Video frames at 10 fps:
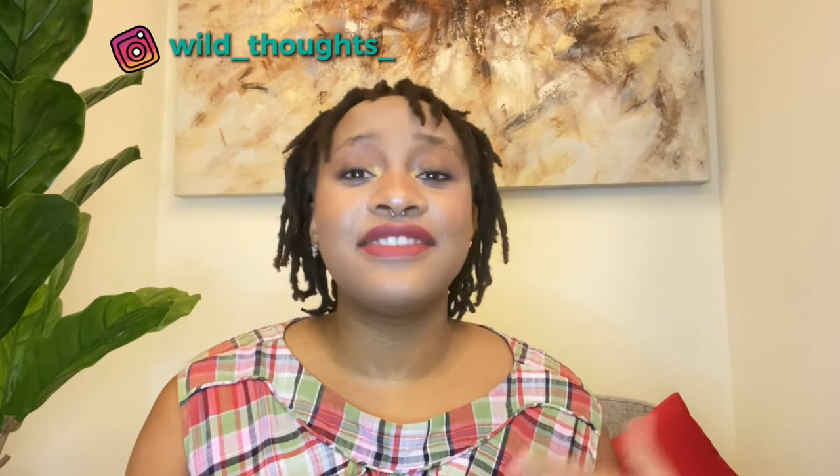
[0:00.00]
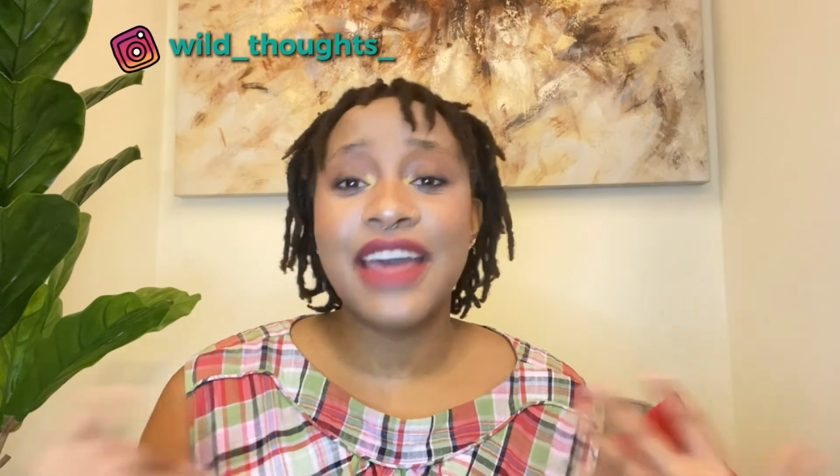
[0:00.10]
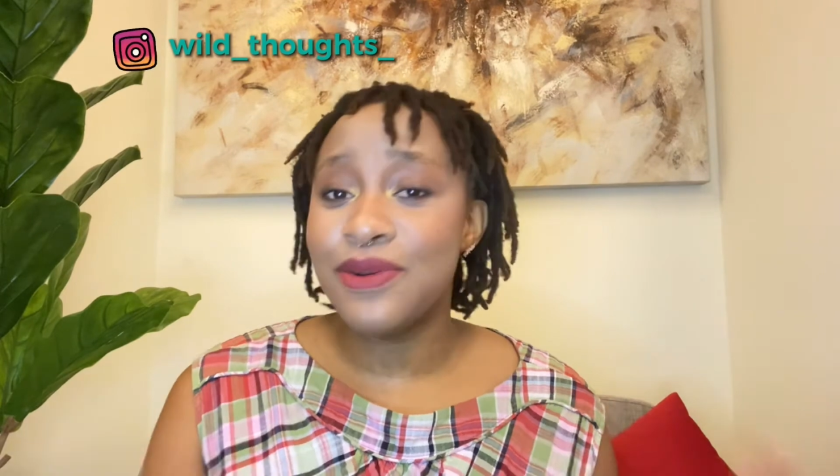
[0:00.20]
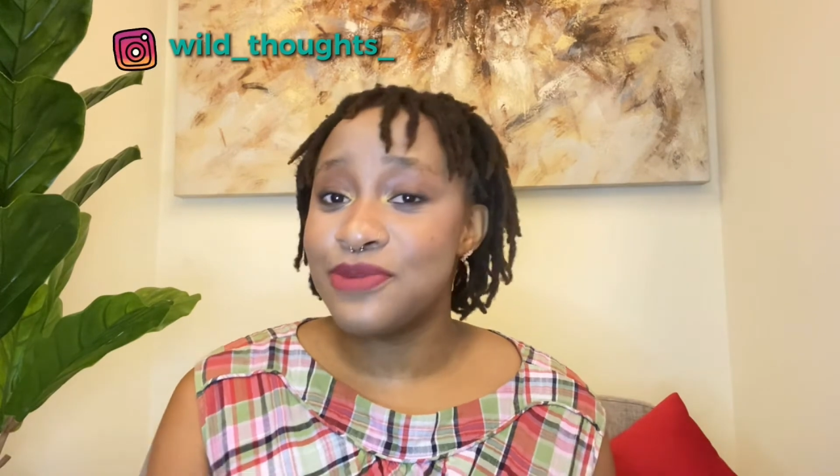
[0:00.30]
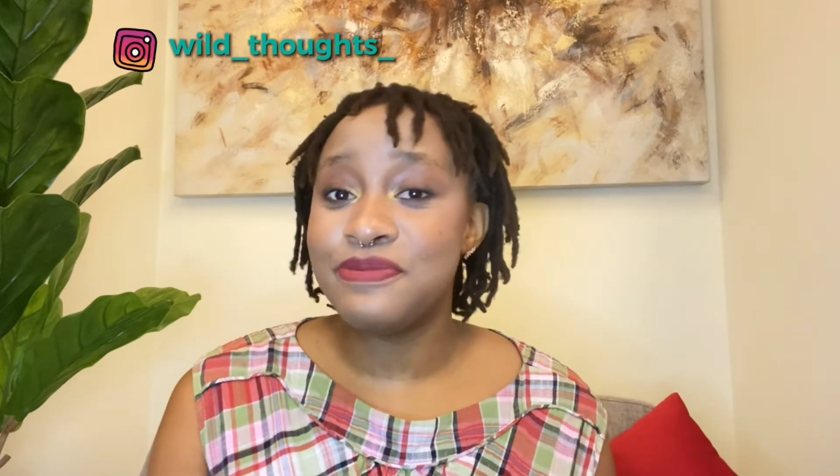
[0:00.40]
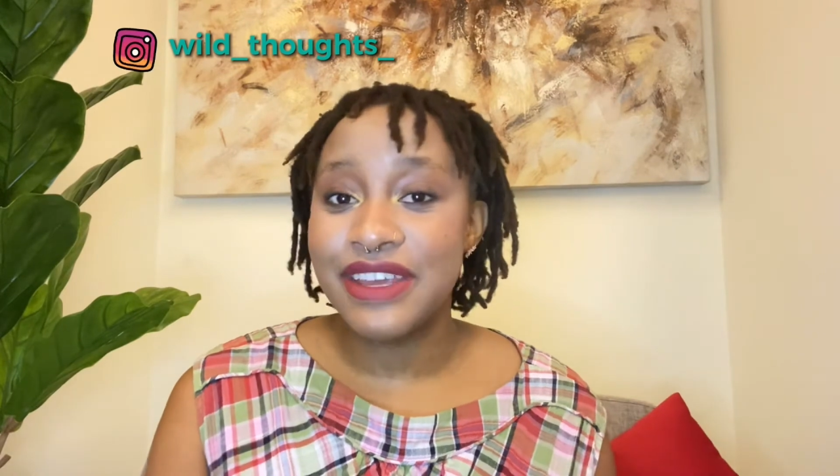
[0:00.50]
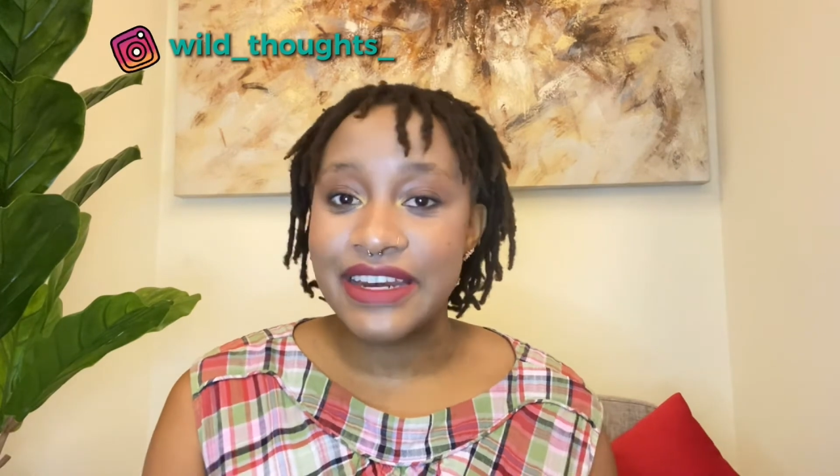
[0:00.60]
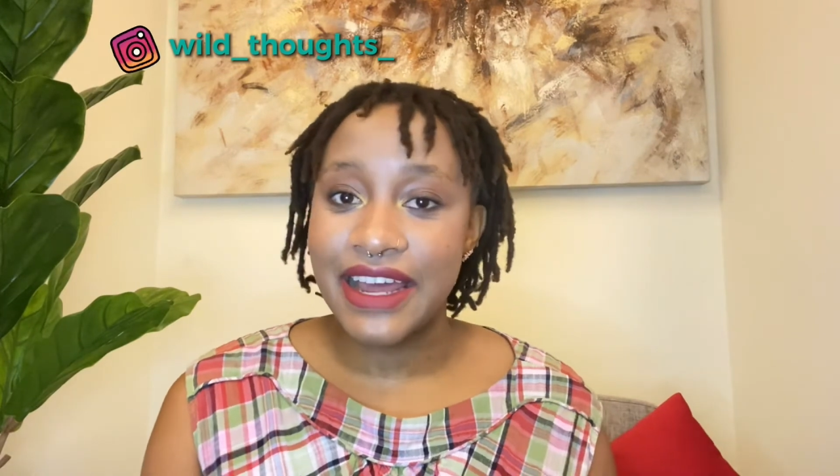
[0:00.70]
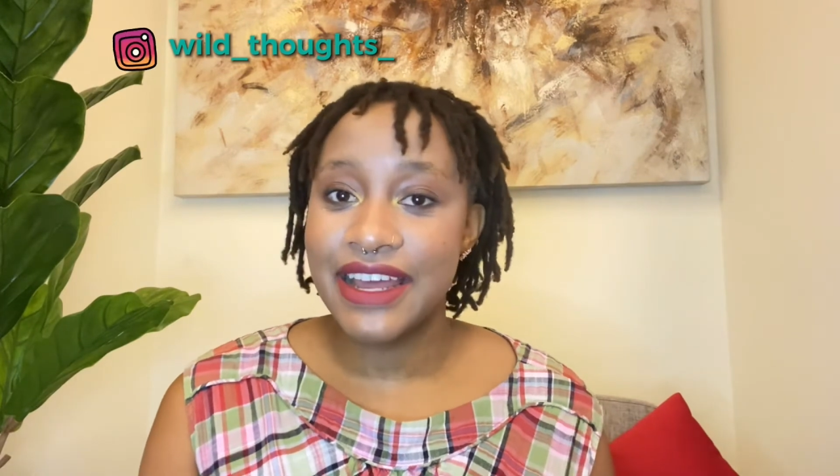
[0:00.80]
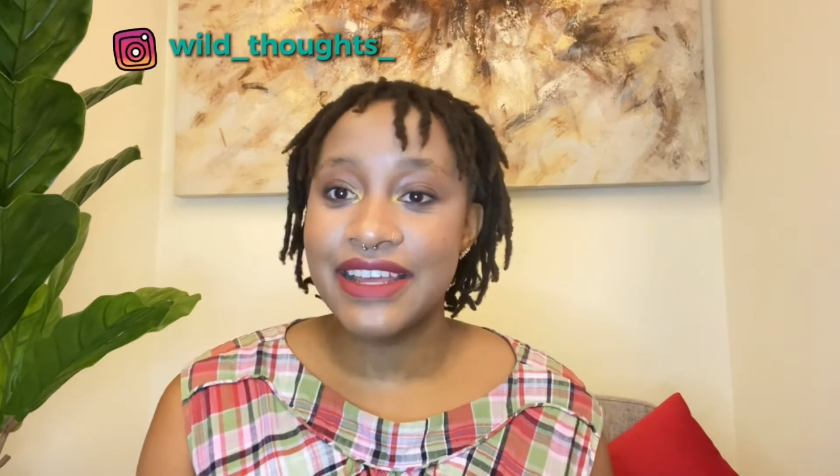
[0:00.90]
That would be
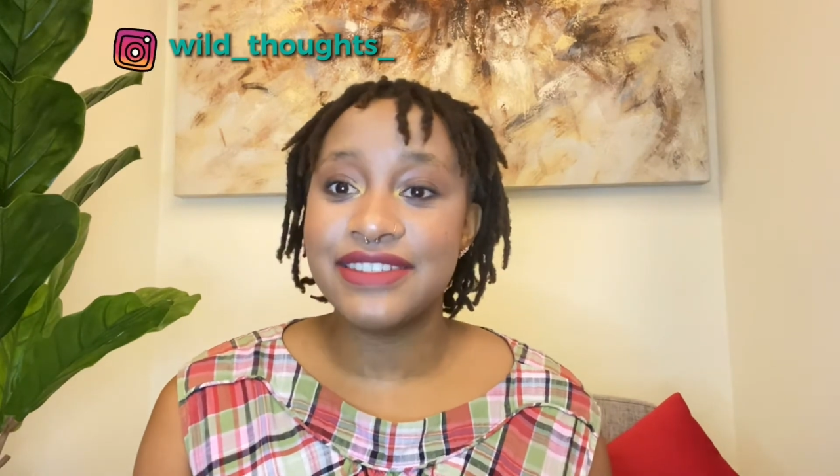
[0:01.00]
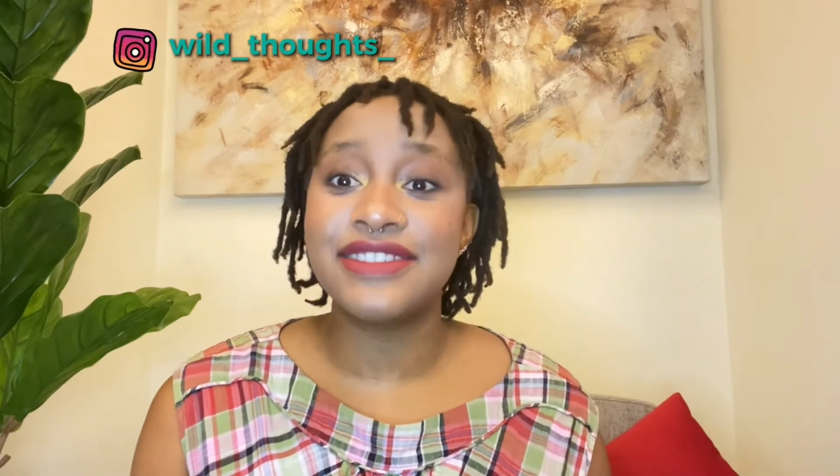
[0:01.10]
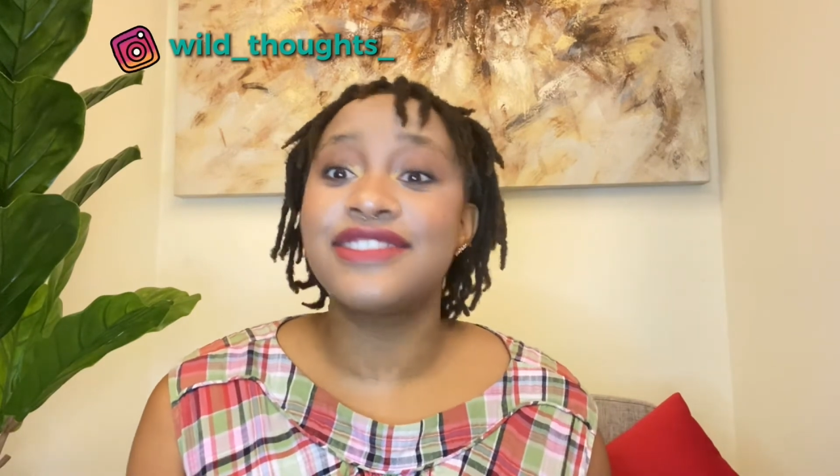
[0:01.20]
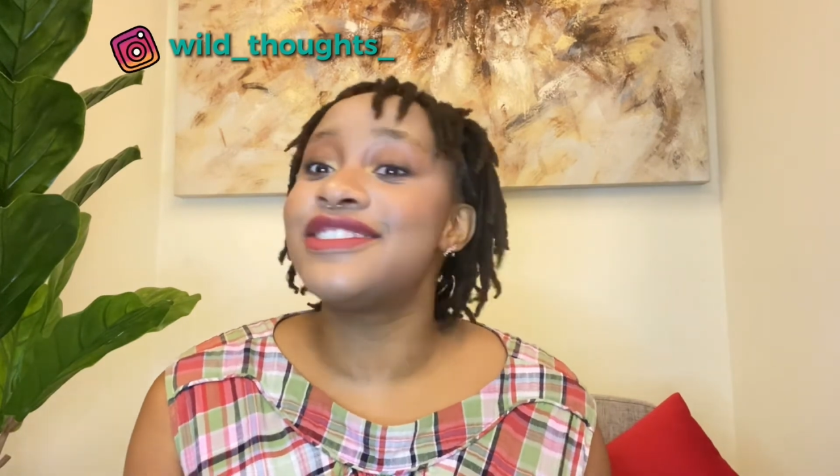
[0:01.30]
nice,